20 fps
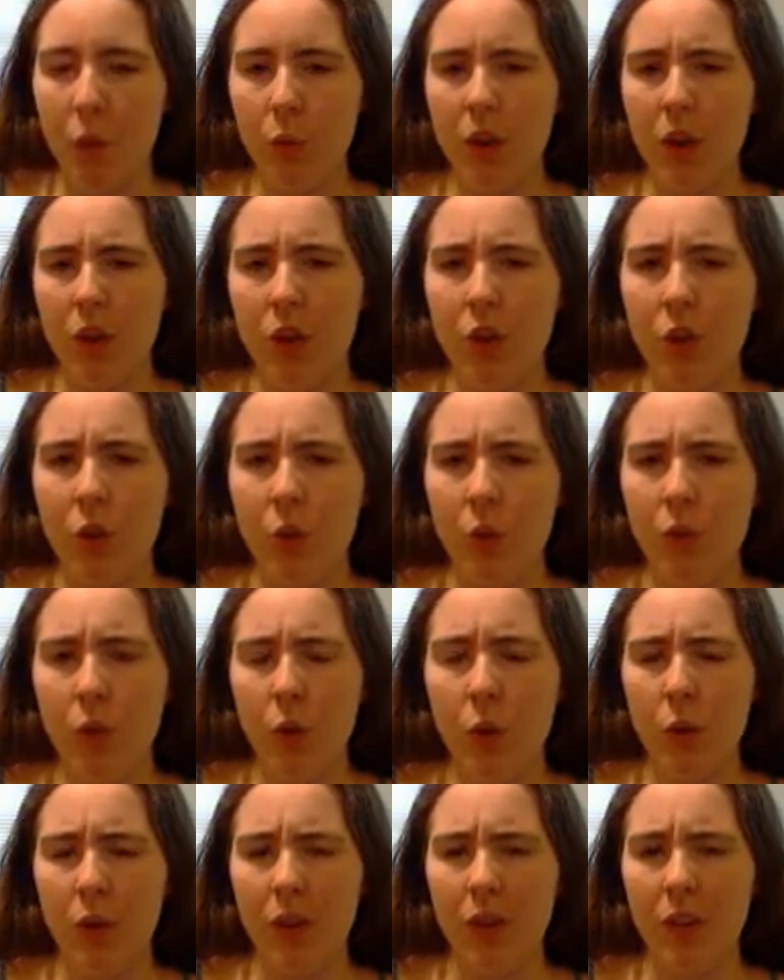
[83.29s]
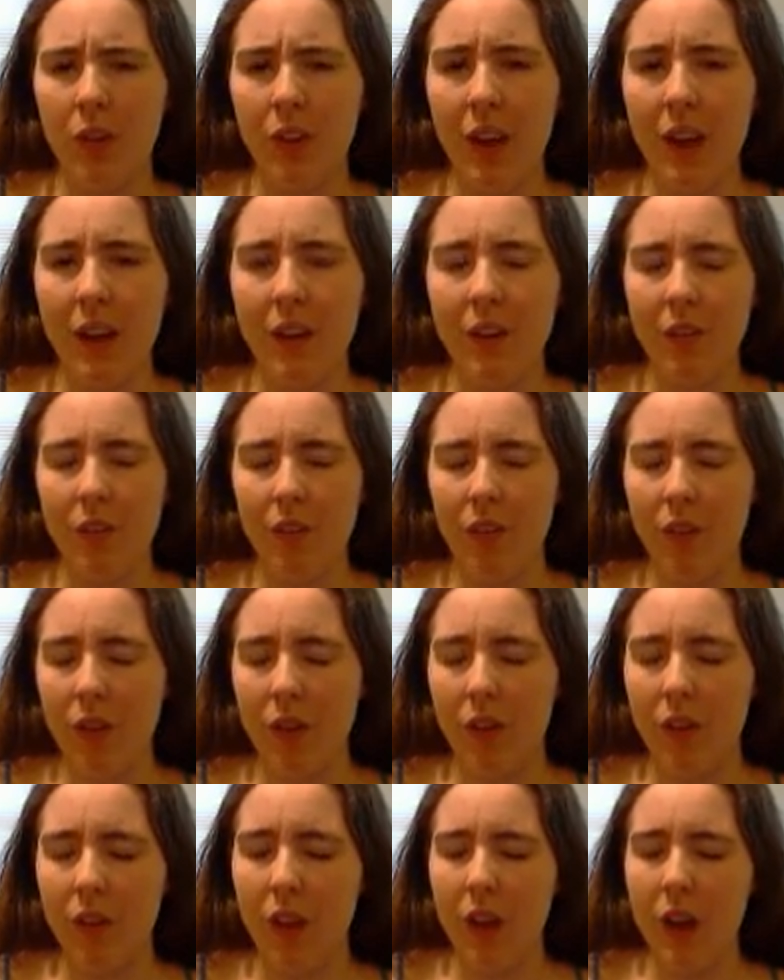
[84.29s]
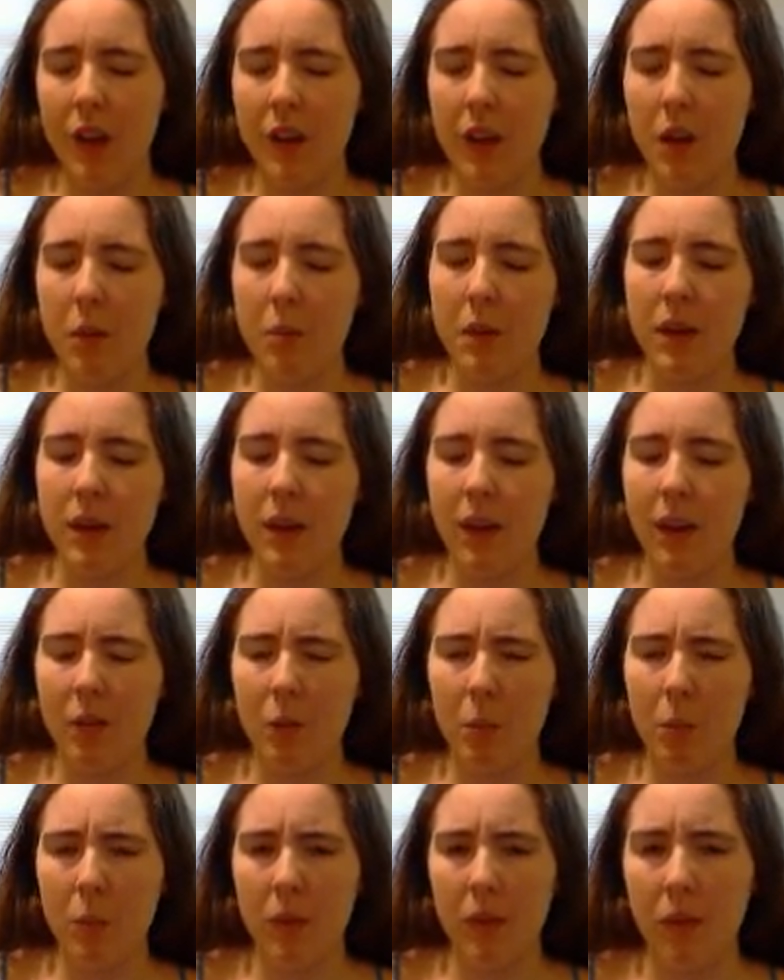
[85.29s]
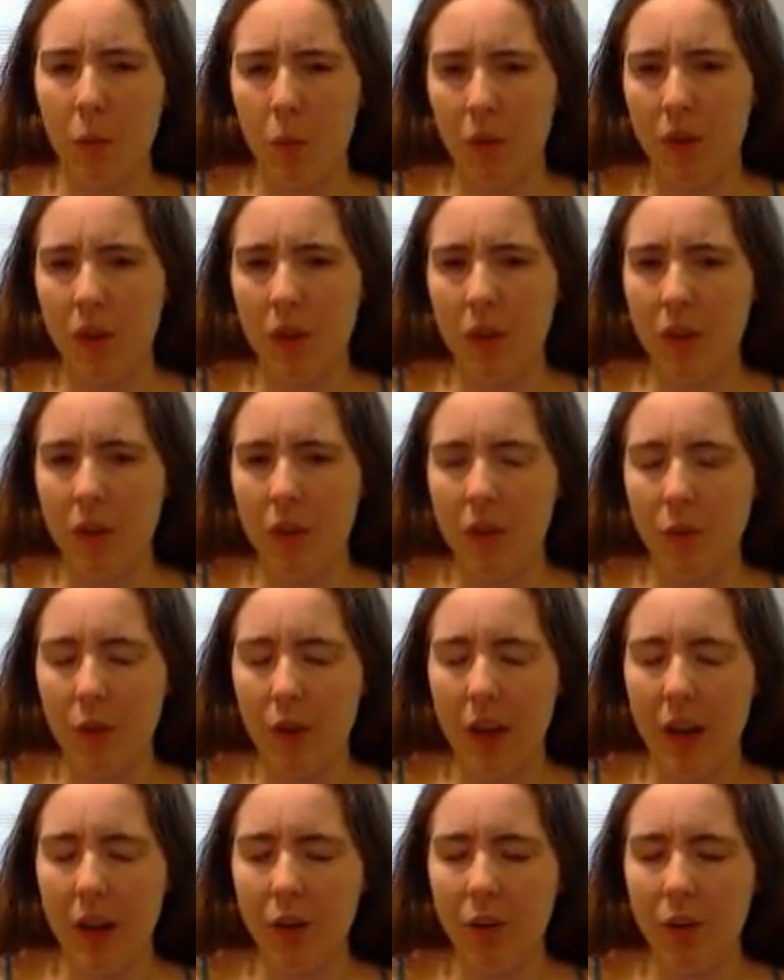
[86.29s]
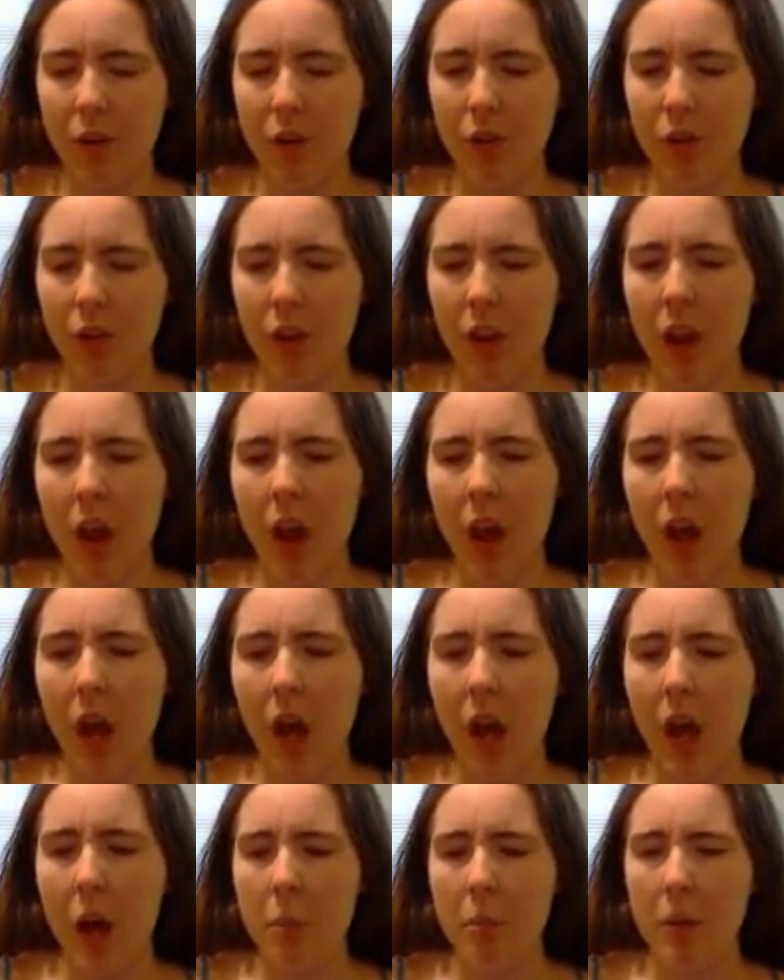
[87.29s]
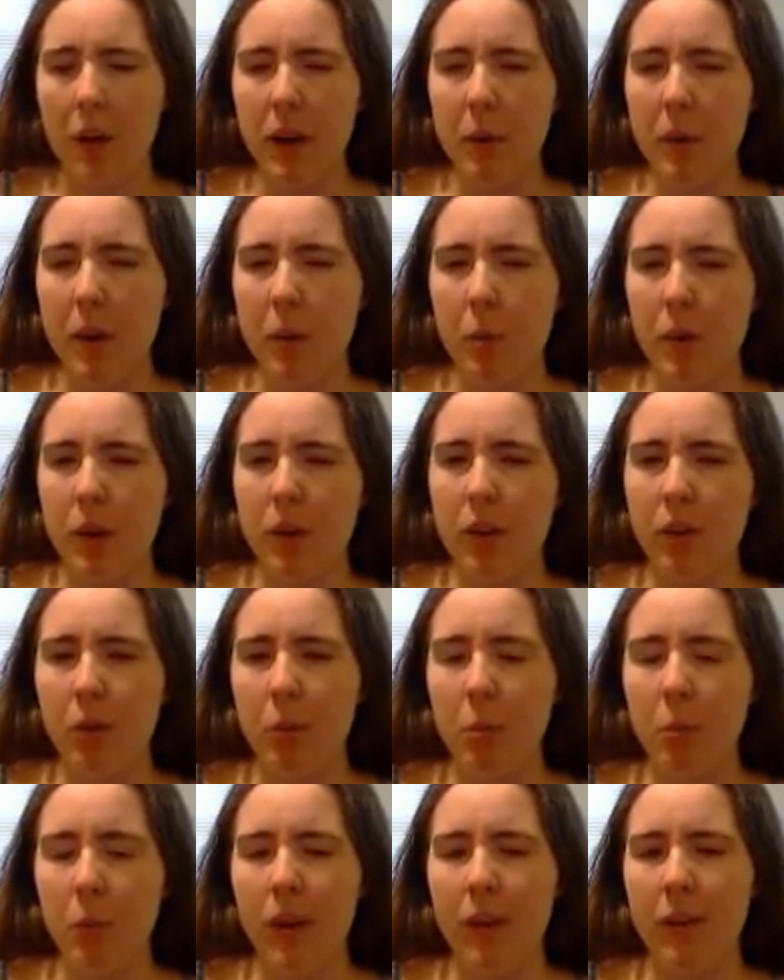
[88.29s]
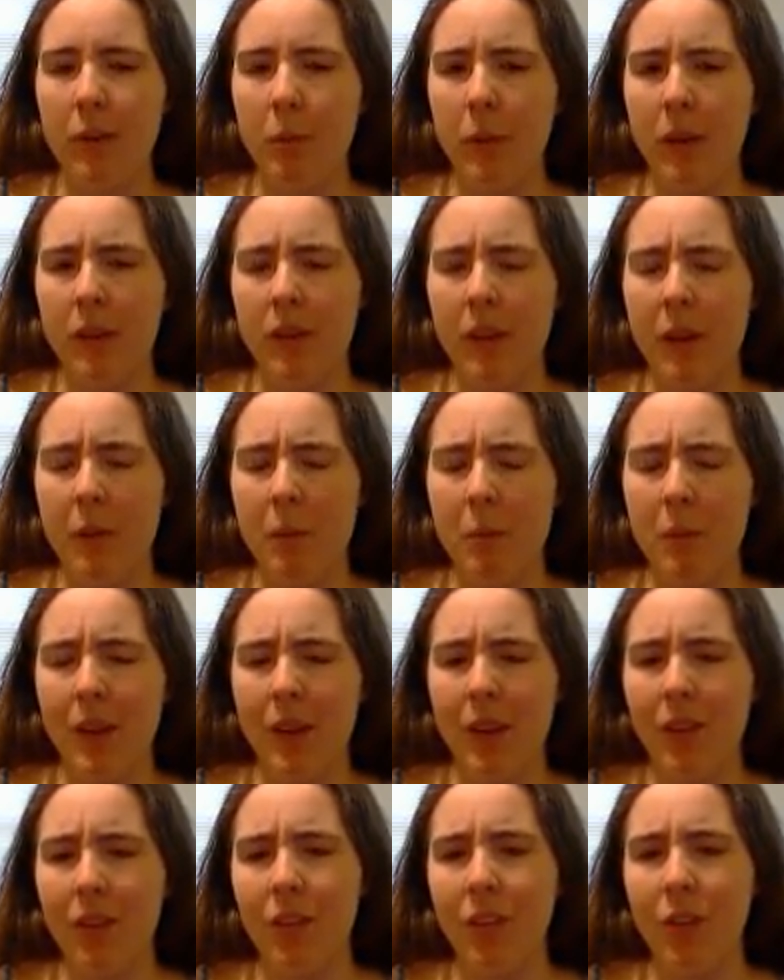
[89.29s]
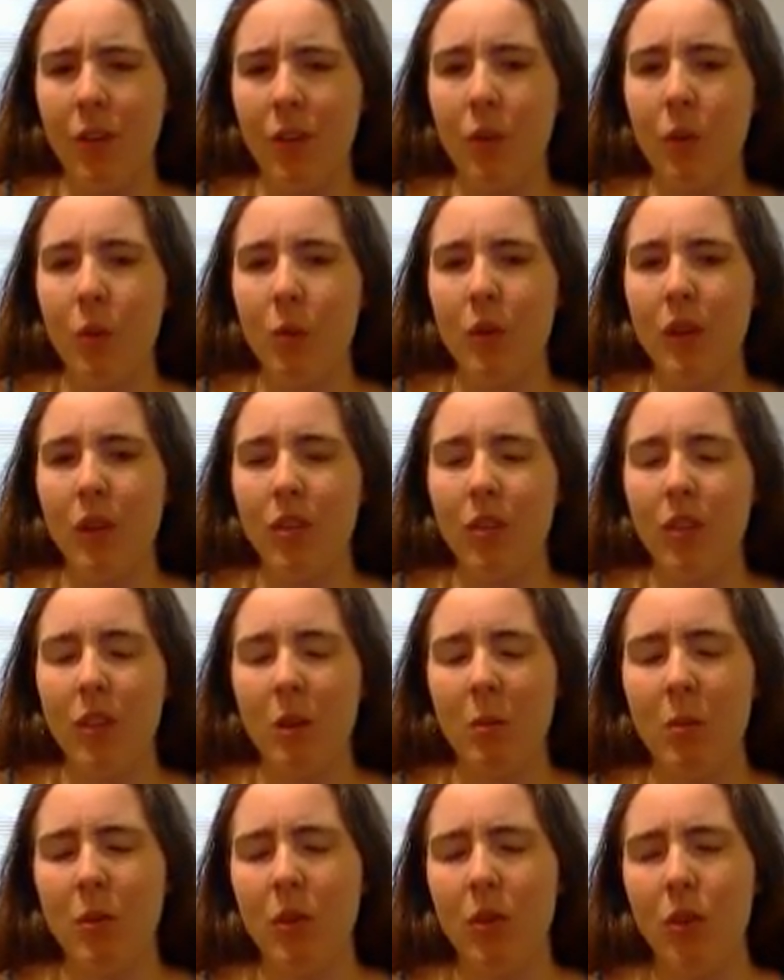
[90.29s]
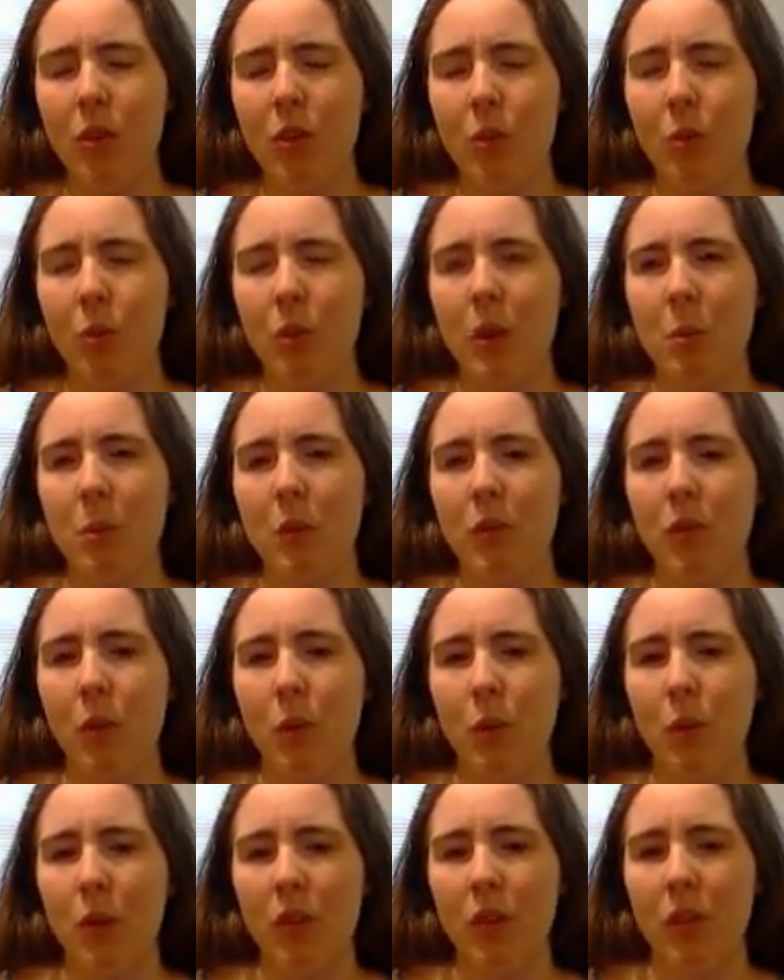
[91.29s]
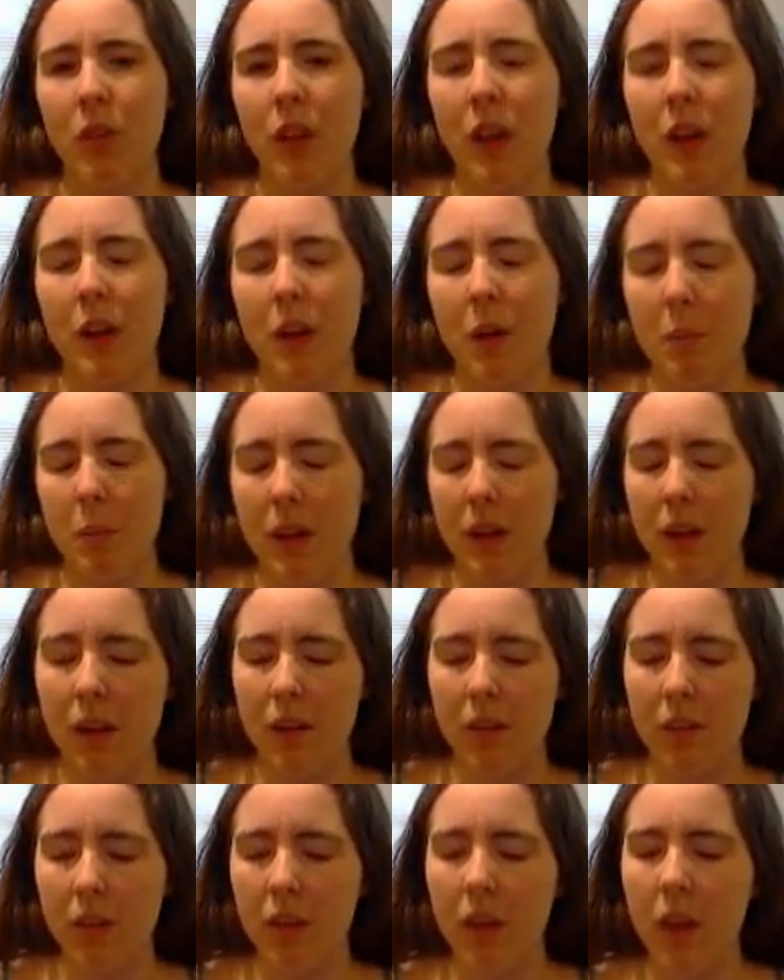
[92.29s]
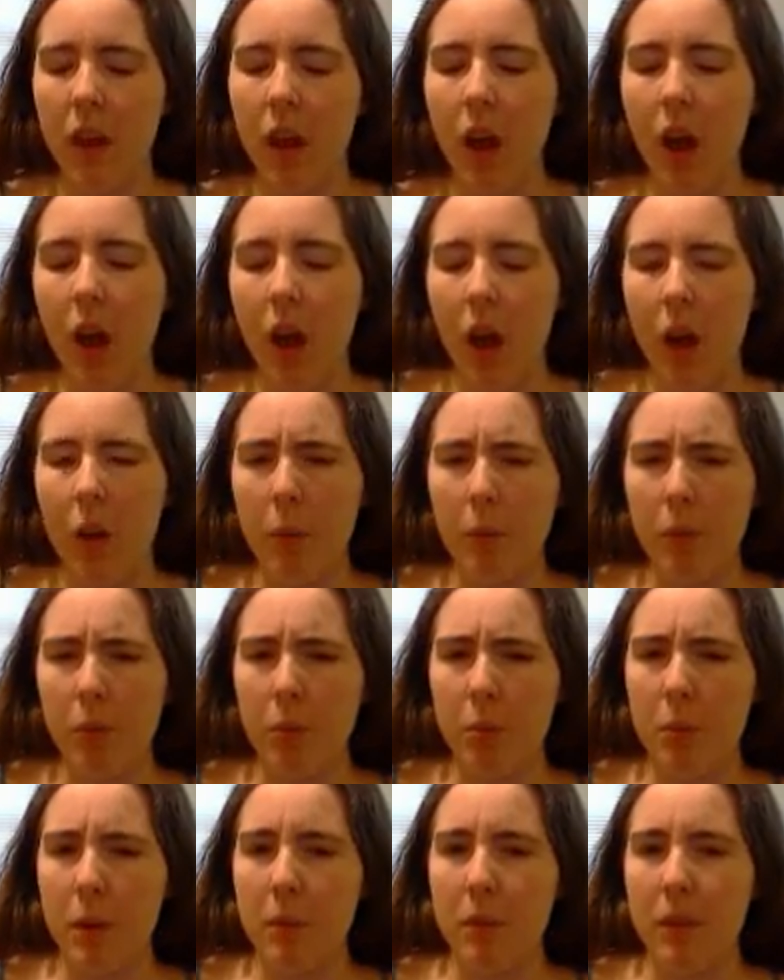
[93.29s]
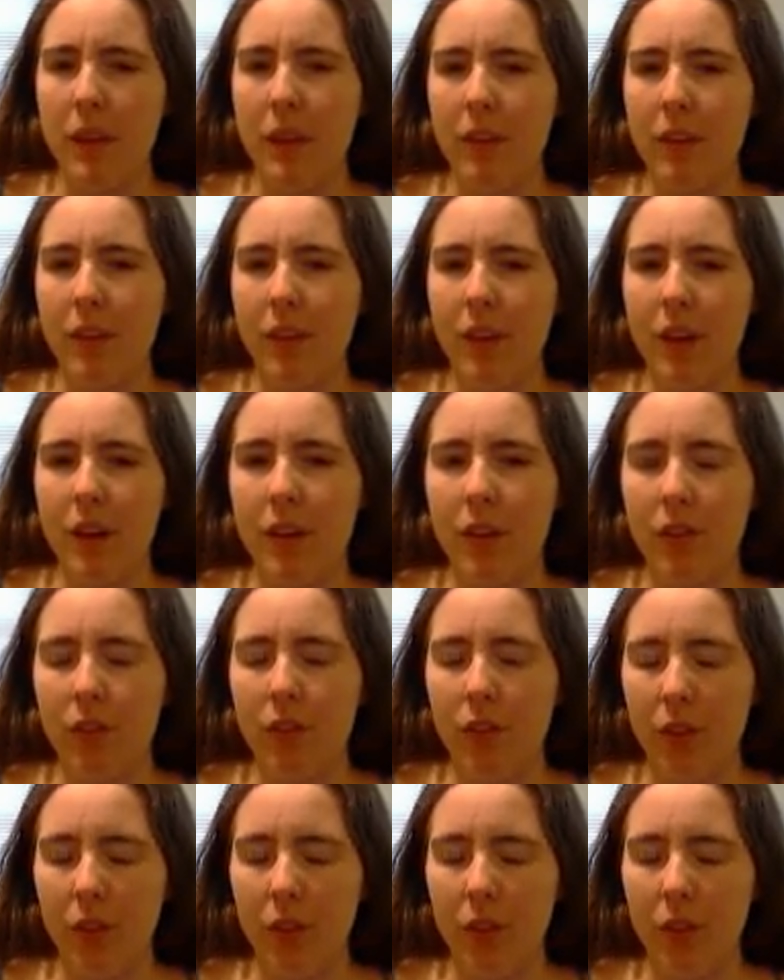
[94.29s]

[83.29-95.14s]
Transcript: two focused kind of a lot on Mikasa, but there were still other characters. But I'm not really surprised by that because the closings do seem to focus a lot on Mikasa. So maybe that's kind of